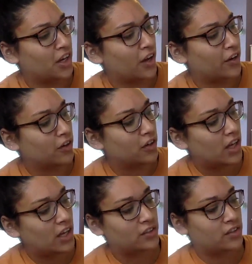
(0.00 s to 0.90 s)
gutter.
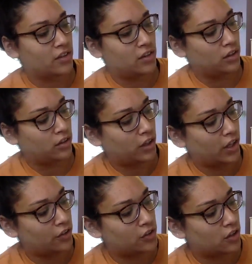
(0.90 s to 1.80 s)
And the
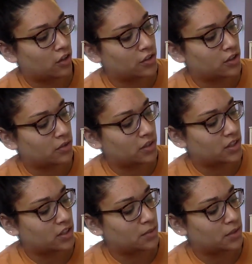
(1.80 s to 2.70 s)
gutter should also
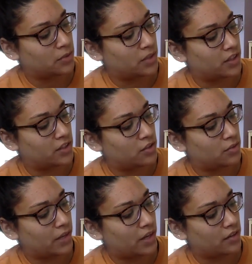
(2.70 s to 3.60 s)
exist between these two
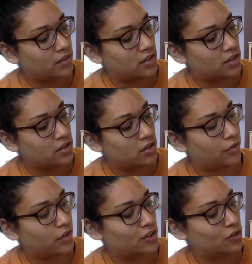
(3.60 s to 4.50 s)
panels. So for
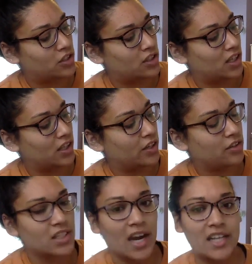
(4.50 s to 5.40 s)
example, you just need a little
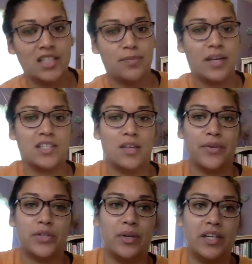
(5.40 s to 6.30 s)
tiny space in
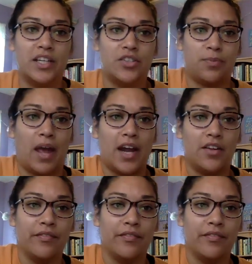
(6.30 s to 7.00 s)
between each panel.